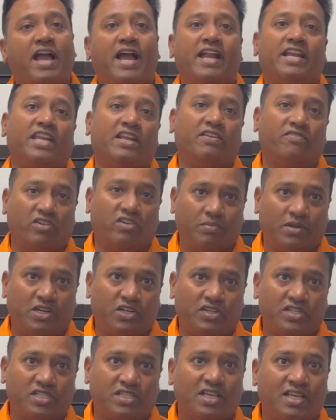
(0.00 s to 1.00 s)

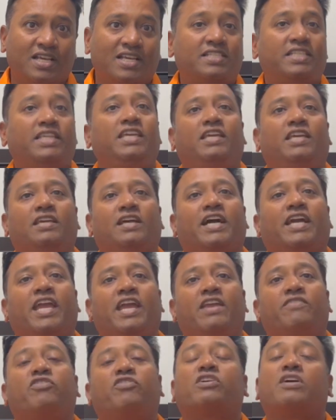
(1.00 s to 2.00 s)
anti-inflammatories. C
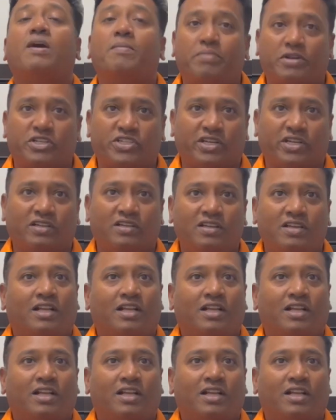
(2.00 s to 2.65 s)
again for compression.